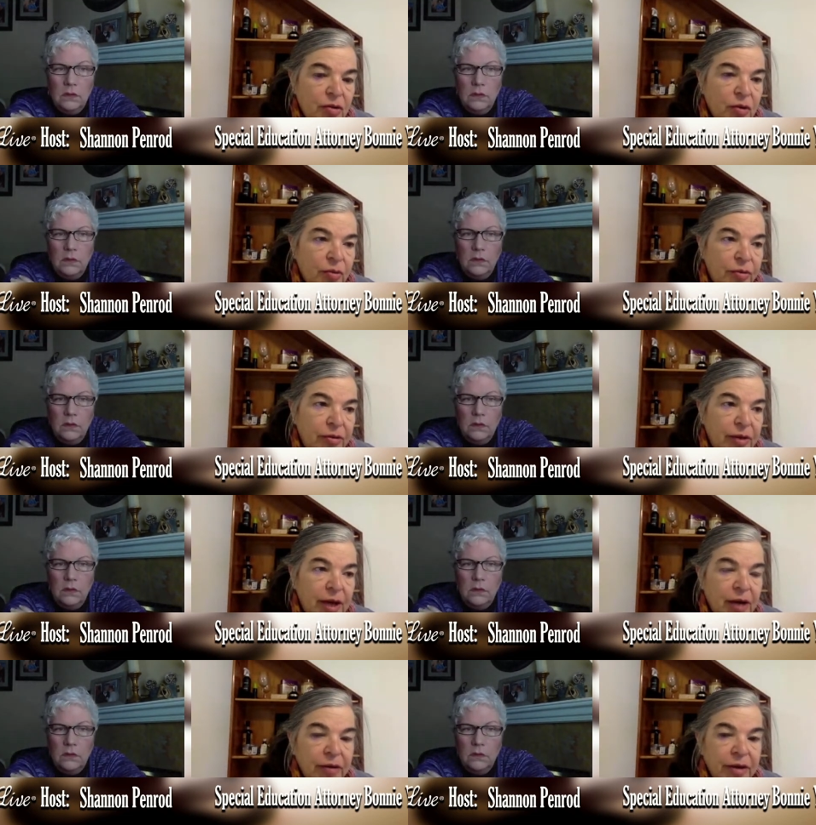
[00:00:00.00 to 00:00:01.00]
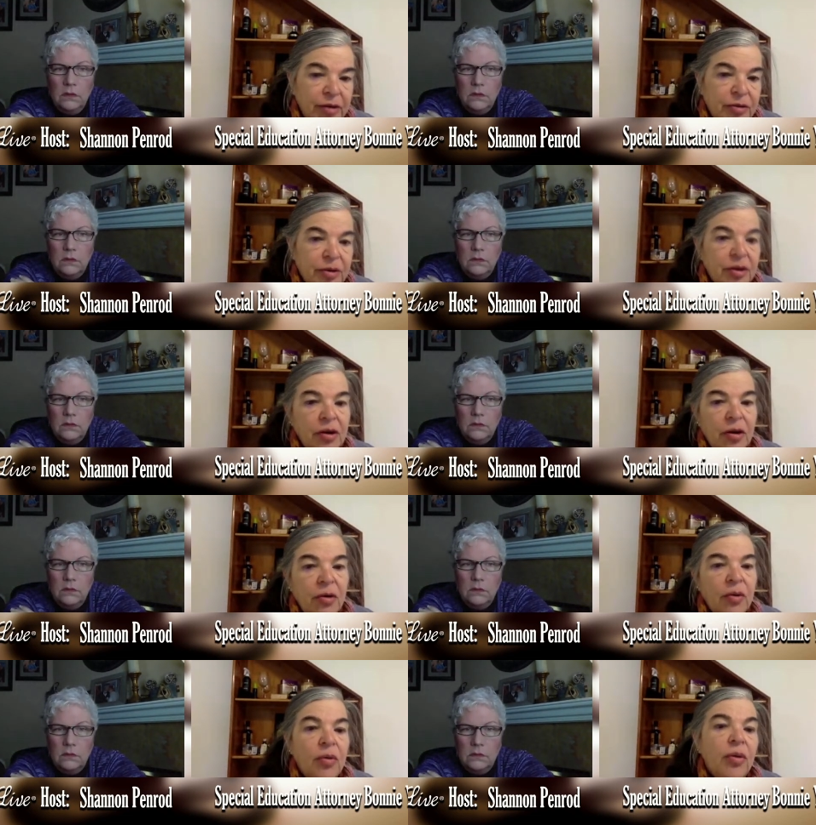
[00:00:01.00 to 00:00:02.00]
Speaker 1: you don't see how they could
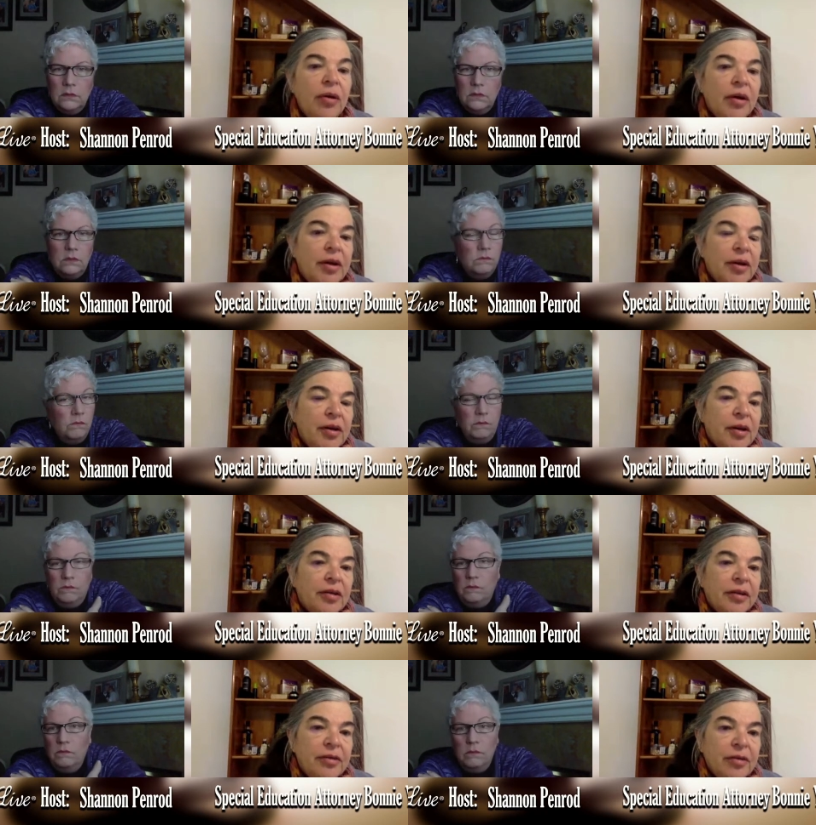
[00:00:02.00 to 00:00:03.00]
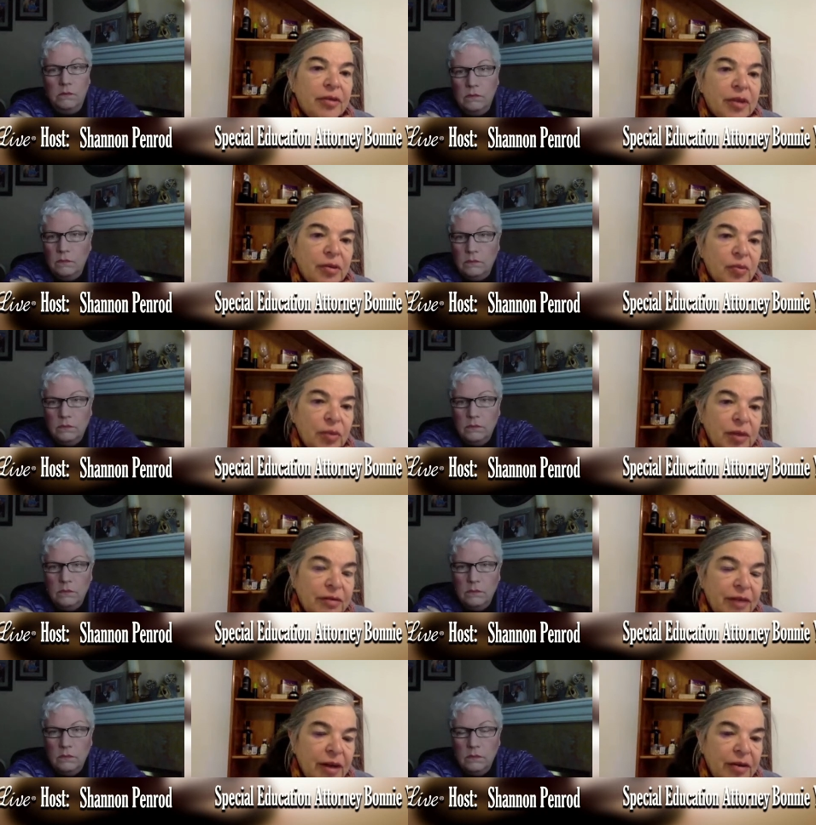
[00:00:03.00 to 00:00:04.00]
know unless they're going to
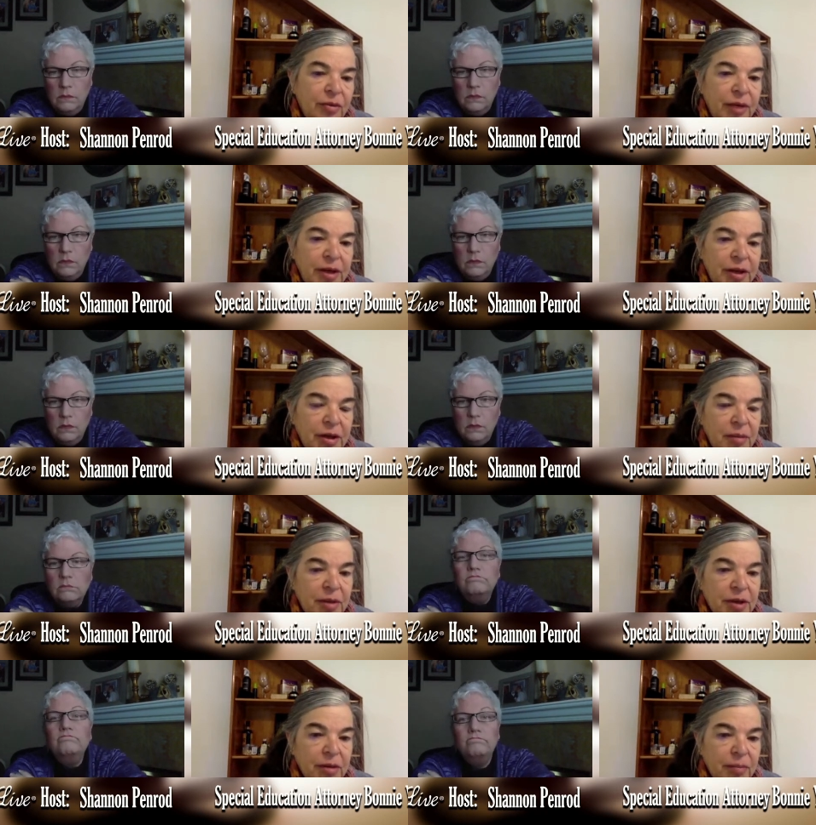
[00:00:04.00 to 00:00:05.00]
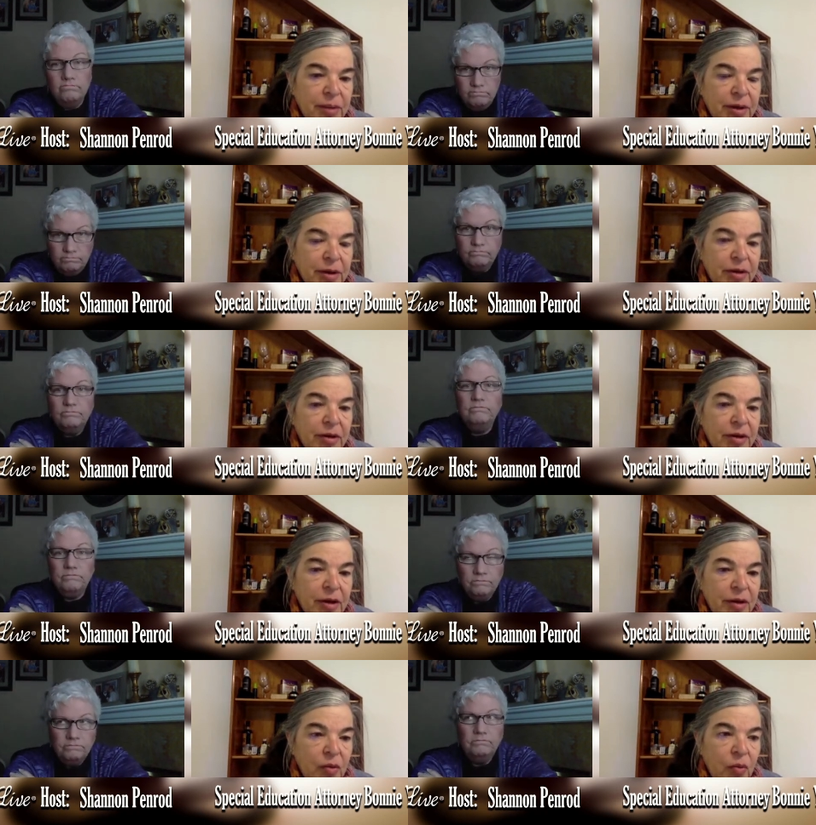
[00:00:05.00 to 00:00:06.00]
reevaluate him and compare
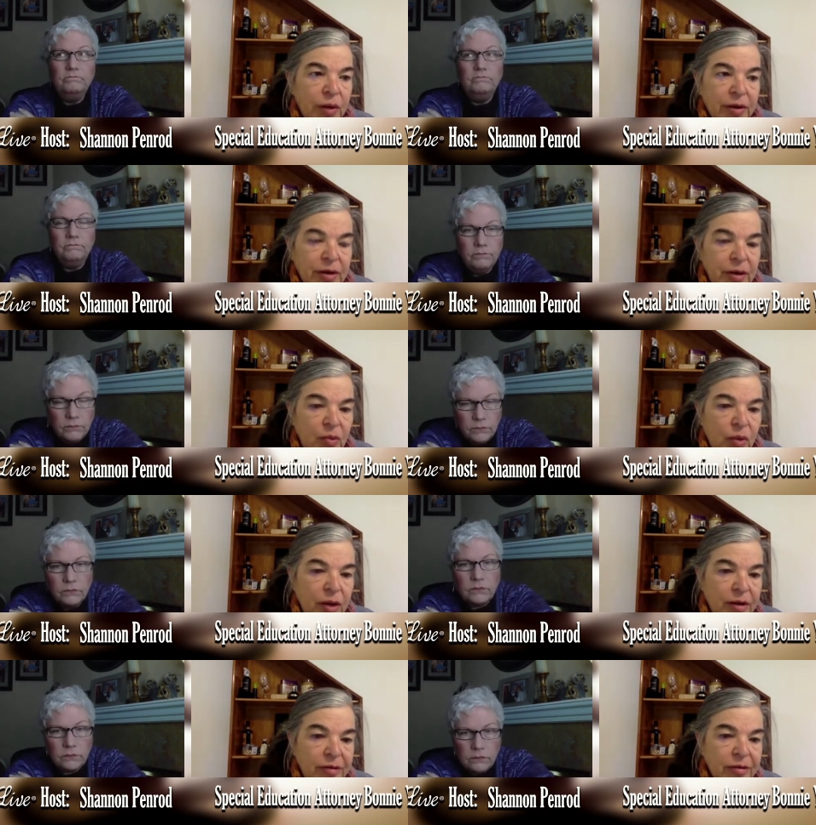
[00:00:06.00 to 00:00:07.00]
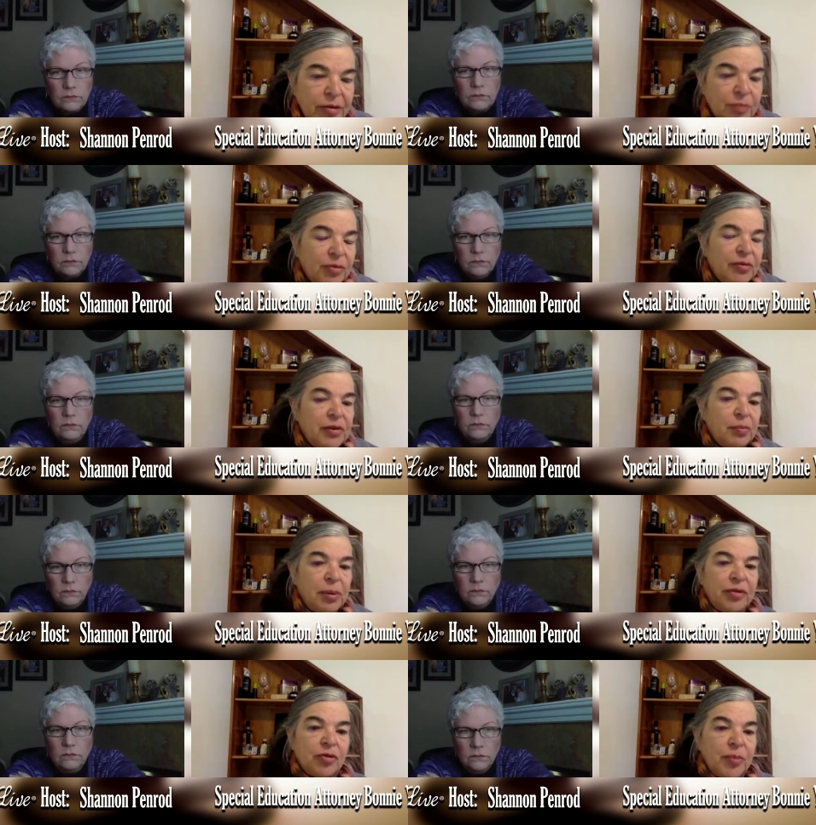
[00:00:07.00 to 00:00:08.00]
where he was in terms of his
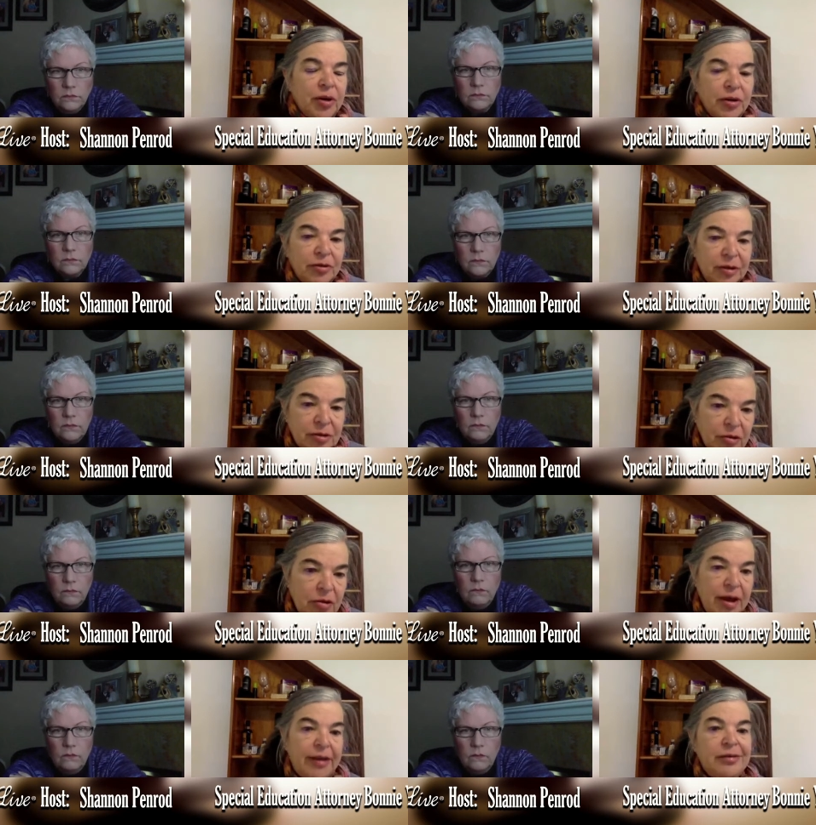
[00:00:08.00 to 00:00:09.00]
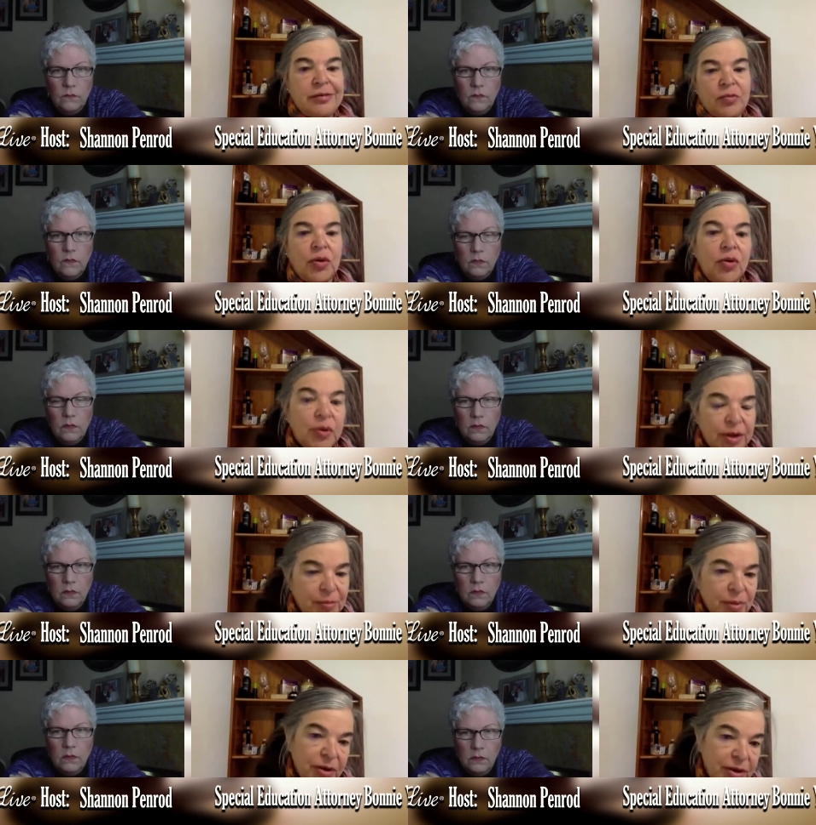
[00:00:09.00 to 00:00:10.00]
benchmarks at the last recording
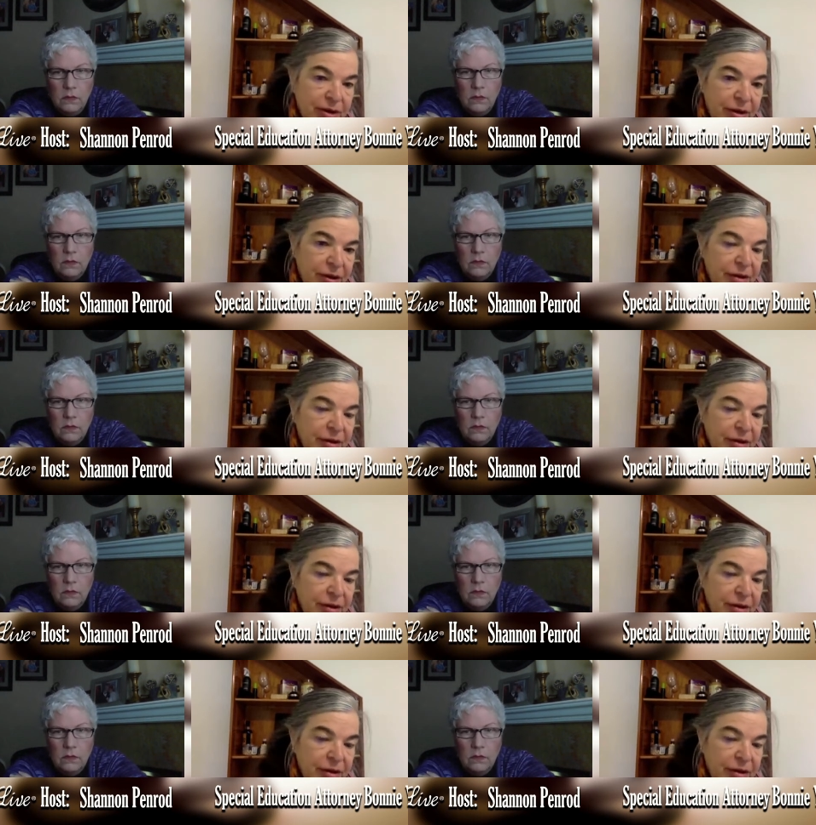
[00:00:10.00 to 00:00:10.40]
period